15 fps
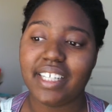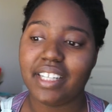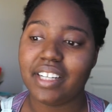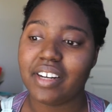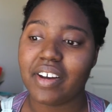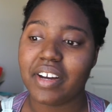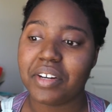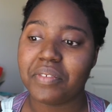
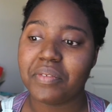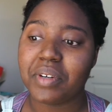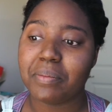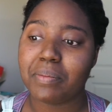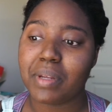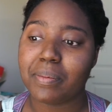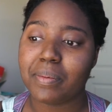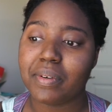you know, I don't
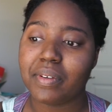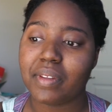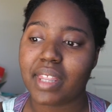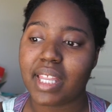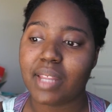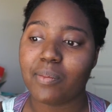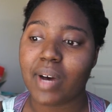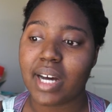want people
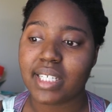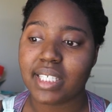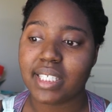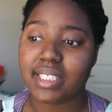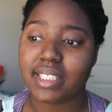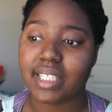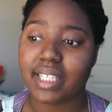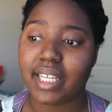watching
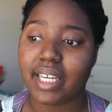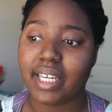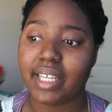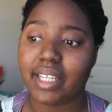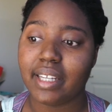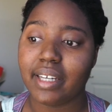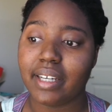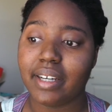this and
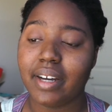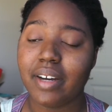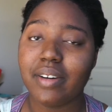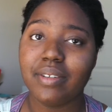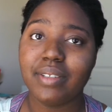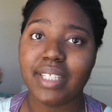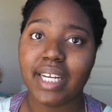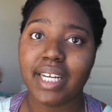thinking like,
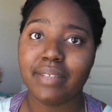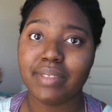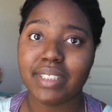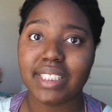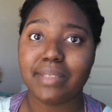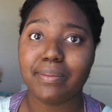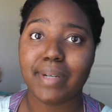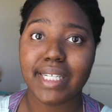oh, Dianne
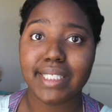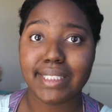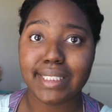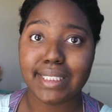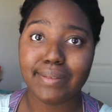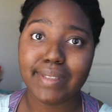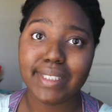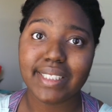was depressed and
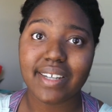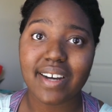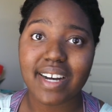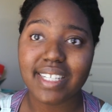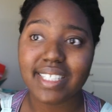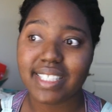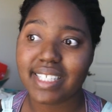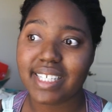she went to
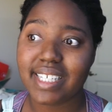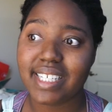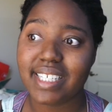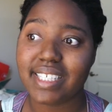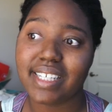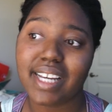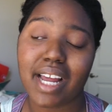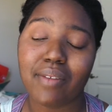Austin
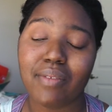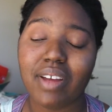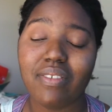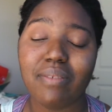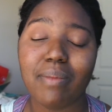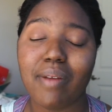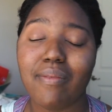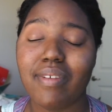and she got away
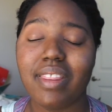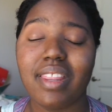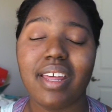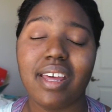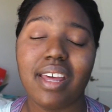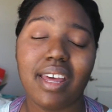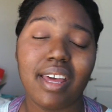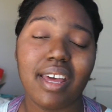from
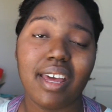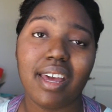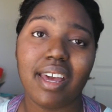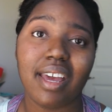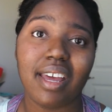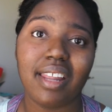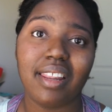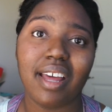everything
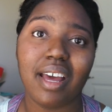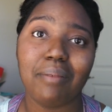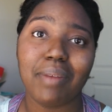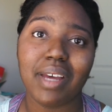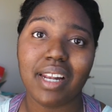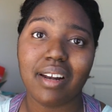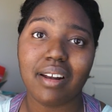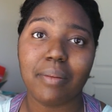and that
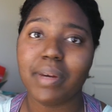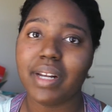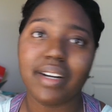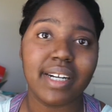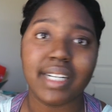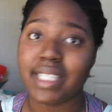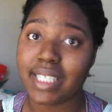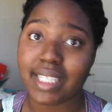made it all
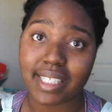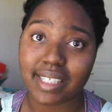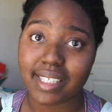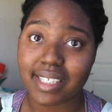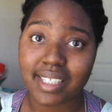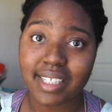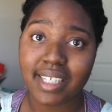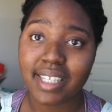better. It
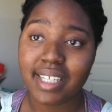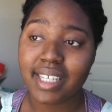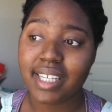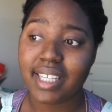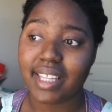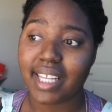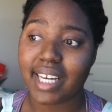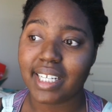didn't.
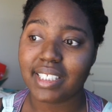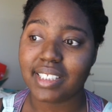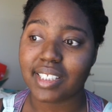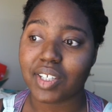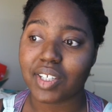That is a